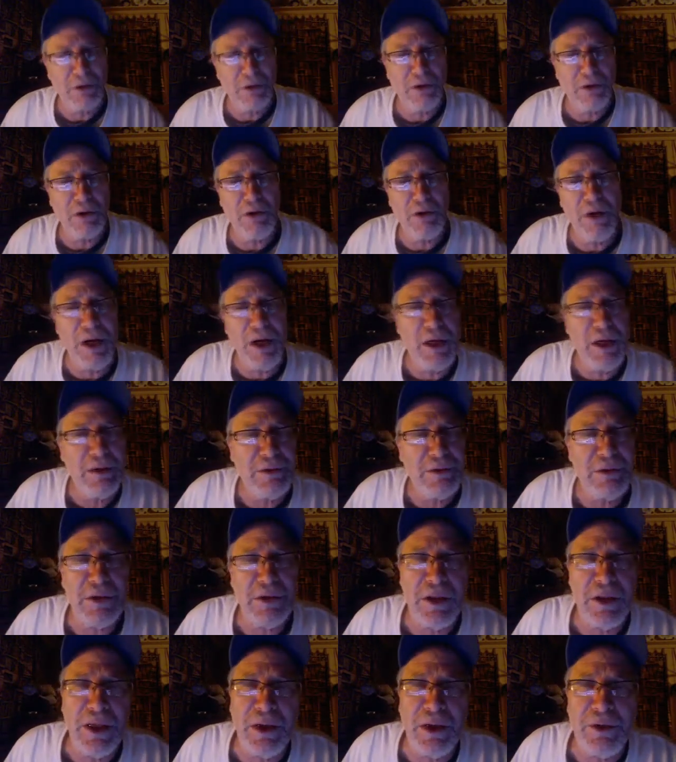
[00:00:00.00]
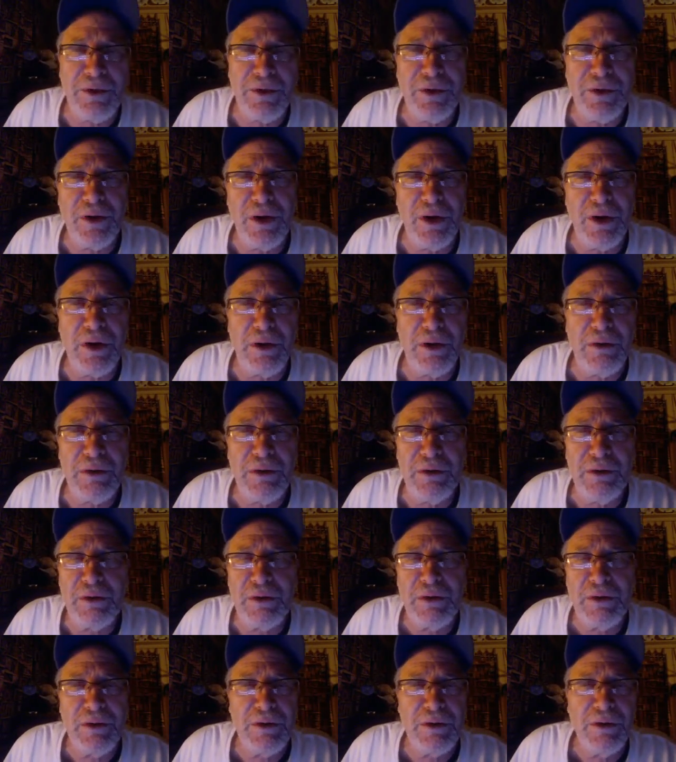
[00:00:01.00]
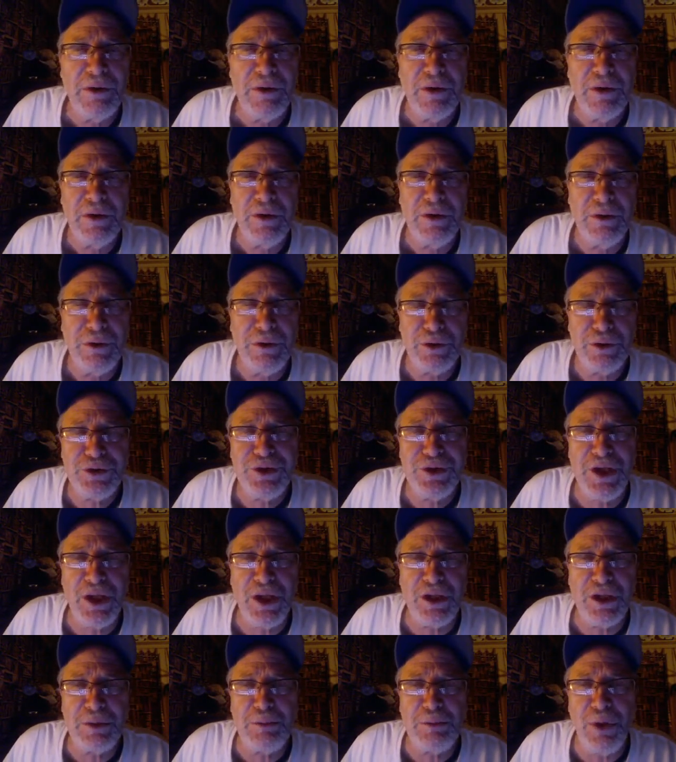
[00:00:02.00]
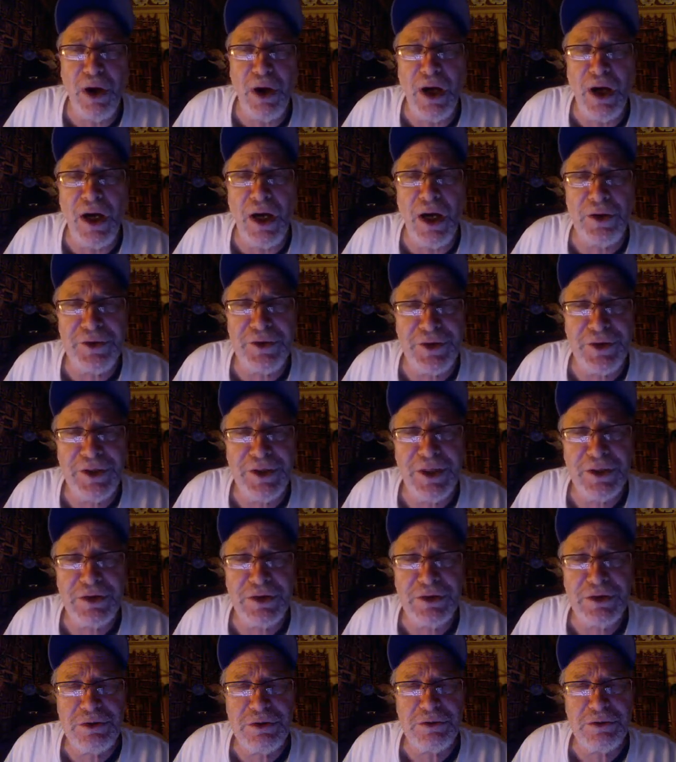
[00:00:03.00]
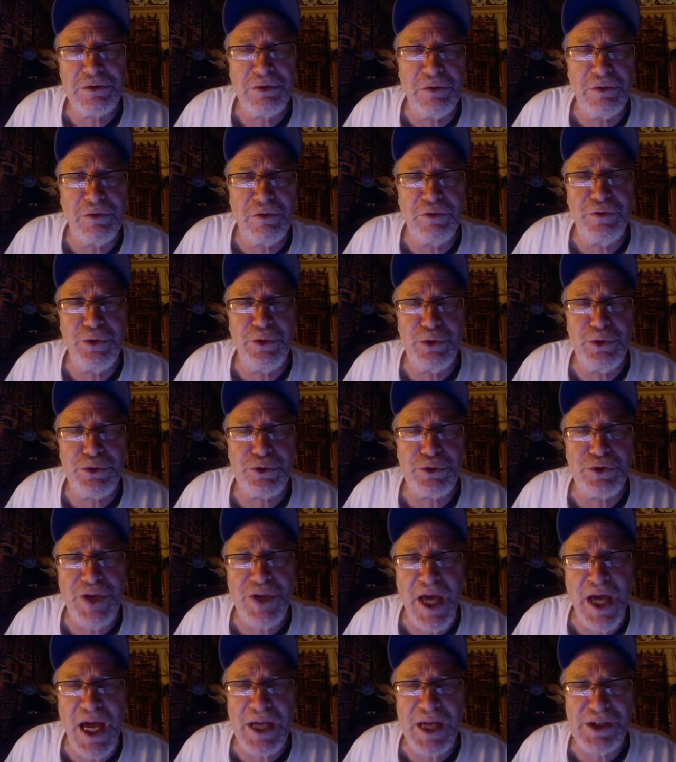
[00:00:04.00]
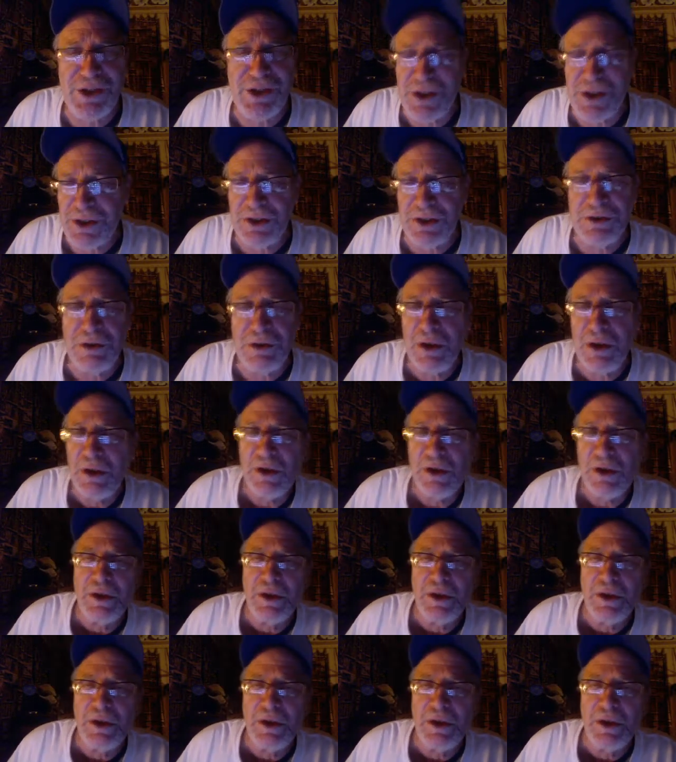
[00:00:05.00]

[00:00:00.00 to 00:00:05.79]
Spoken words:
All right, and they're selling bonds against the future taxes, and